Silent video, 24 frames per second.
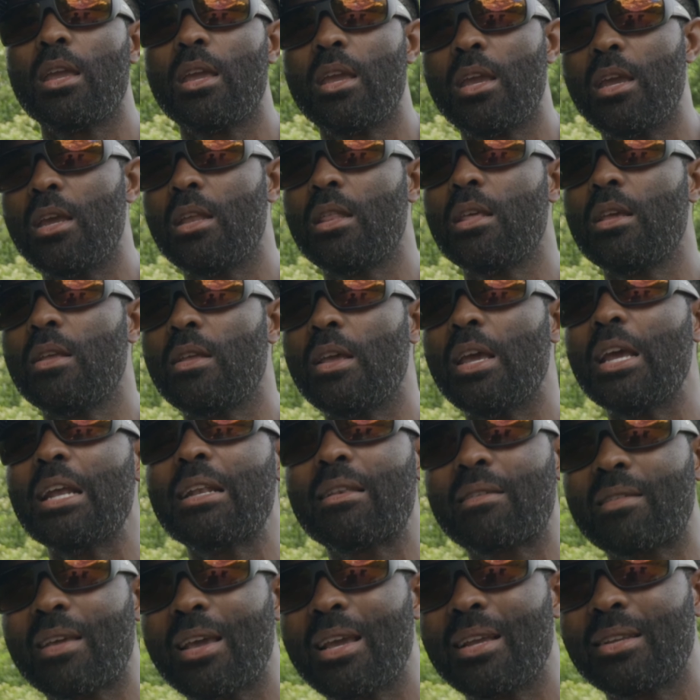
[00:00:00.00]

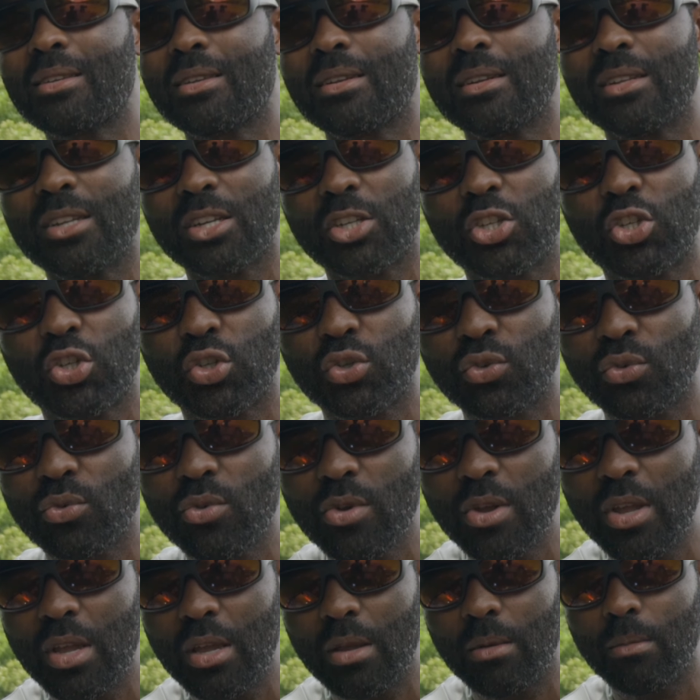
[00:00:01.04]
it takes an
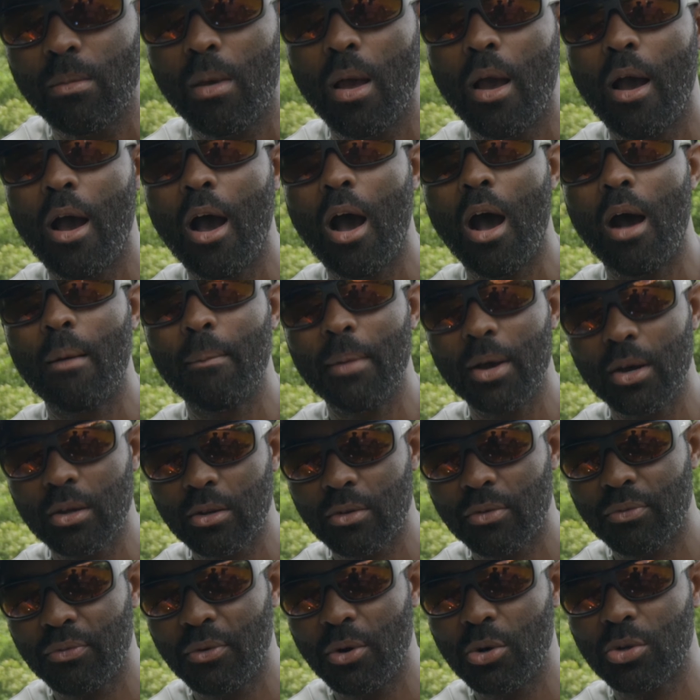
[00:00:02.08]
extreme amount
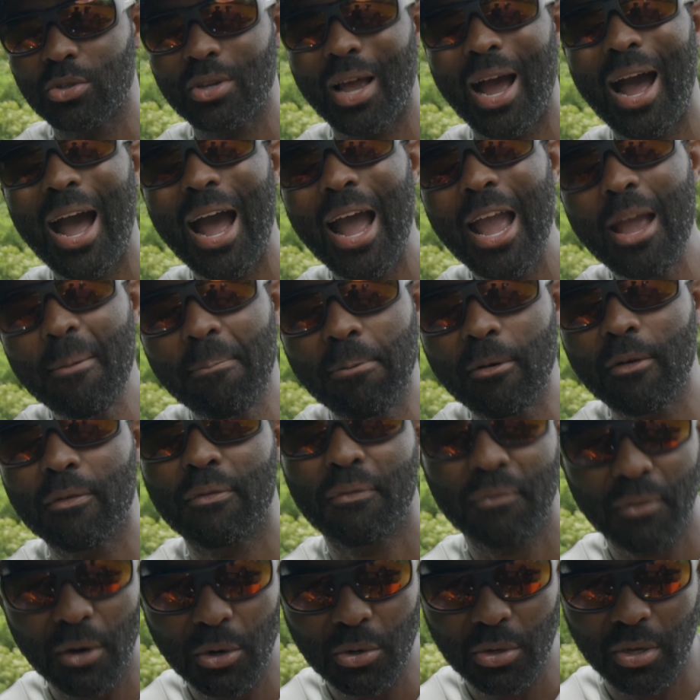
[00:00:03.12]
of focus, hyper
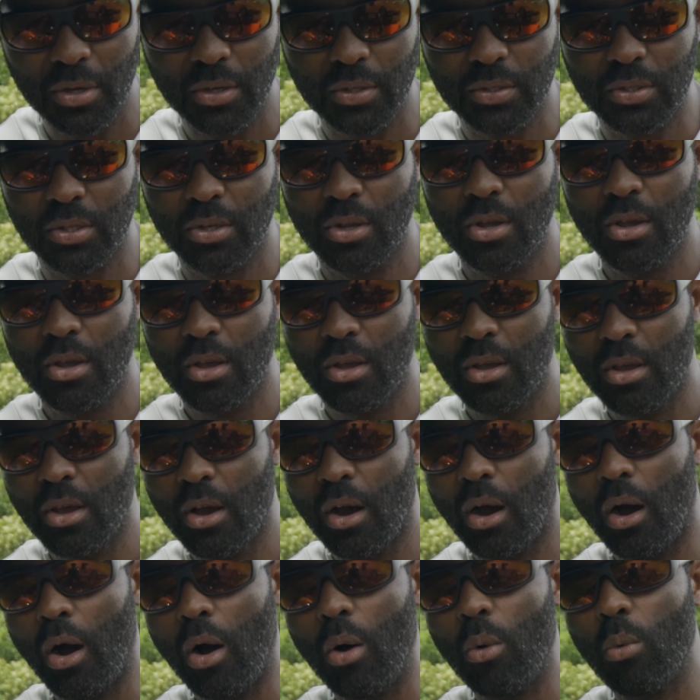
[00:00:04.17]
focus
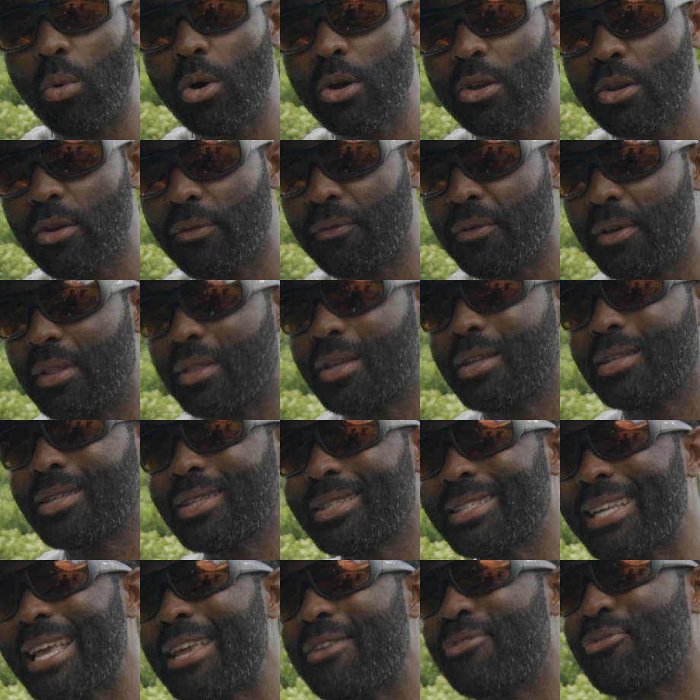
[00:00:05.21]
on what you're feeling. This is a